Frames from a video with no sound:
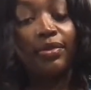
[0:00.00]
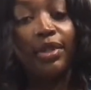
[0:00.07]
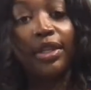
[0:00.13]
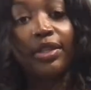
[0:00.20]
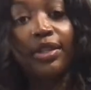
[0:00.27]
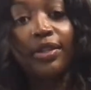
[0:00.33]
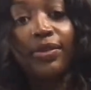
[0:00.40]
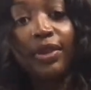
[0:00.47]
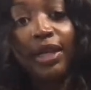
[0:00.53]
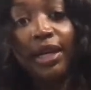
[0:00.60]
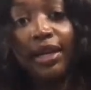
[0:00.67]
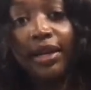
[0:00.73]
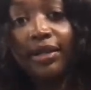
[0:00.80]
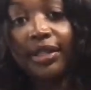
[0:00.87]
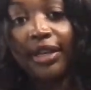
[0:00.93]
Like this one
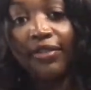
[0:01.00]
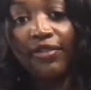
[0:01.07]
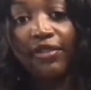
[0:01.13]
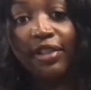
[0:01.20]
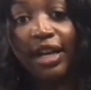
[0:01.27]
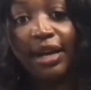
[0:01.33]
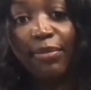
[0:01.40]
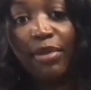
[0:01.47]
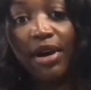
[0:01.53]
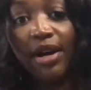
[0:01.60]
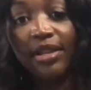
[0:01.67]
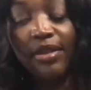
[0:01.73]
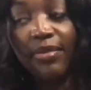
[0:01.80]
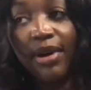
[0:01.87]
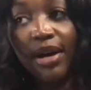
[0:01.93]
has that flat part
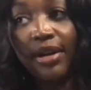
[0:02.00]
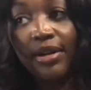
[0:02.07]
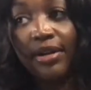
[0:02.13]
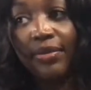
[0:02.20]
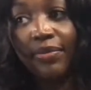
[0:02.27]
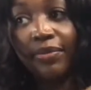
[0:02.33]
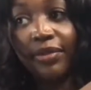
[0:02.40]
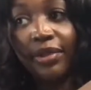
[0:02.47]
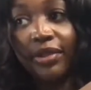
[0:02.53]
at the bottom,